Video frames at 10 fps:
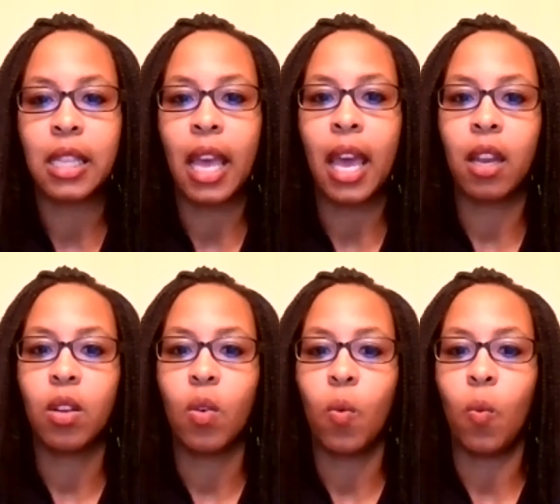that
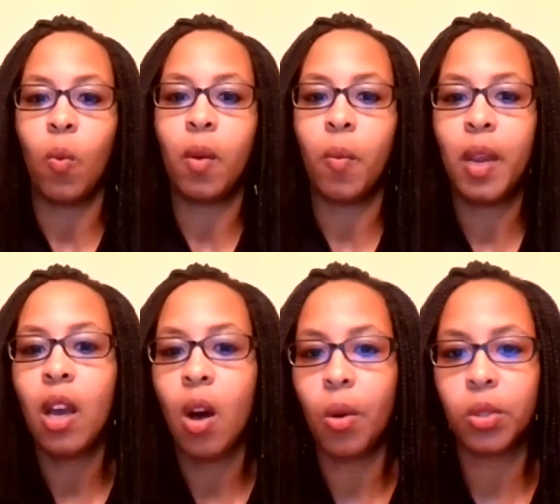when we
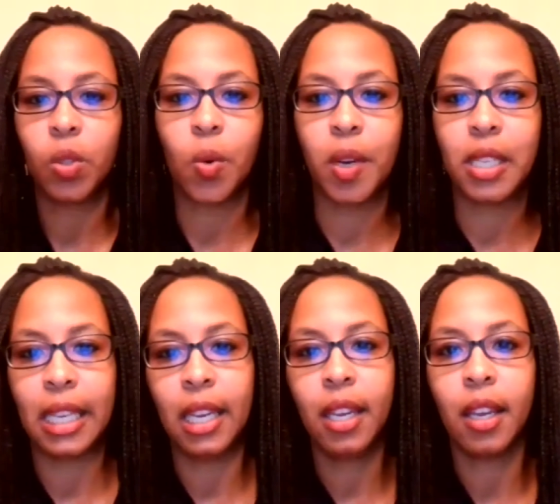hold stories
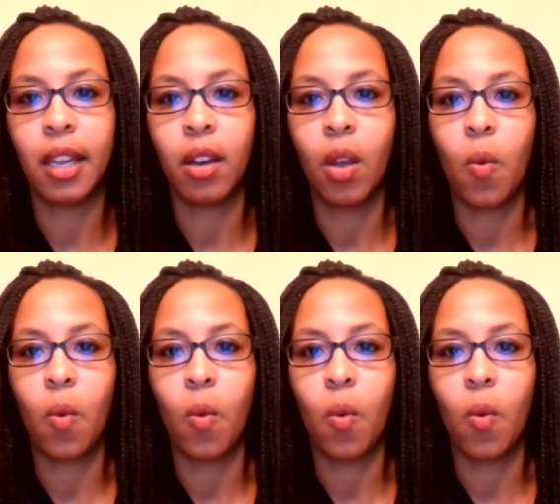in,